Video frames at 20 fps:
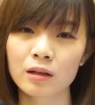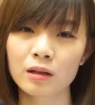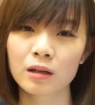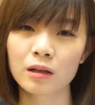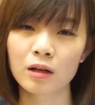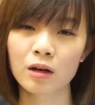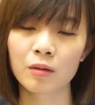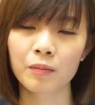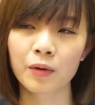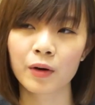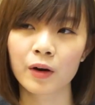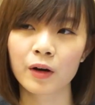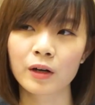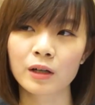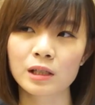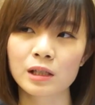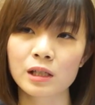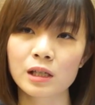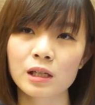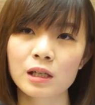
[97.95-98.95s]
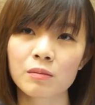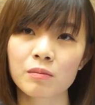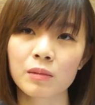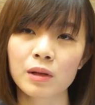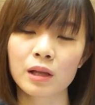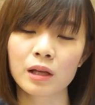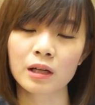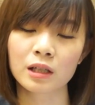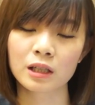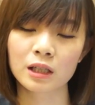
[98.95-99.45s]
In comparison, in
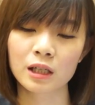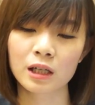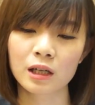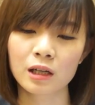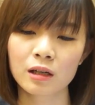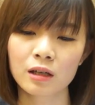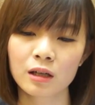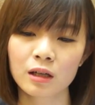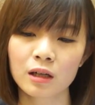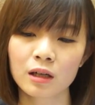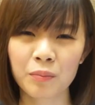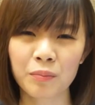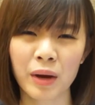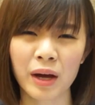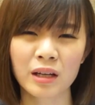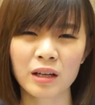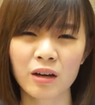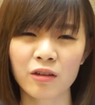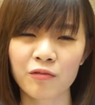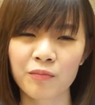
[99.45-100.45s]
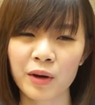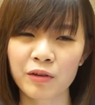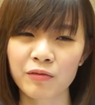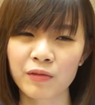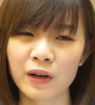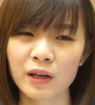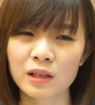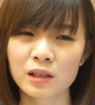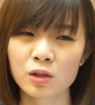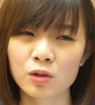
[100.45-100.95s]
Malaysia, not many of my
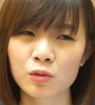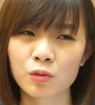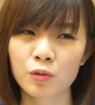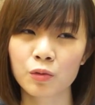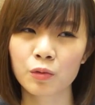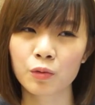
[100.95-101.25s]
friends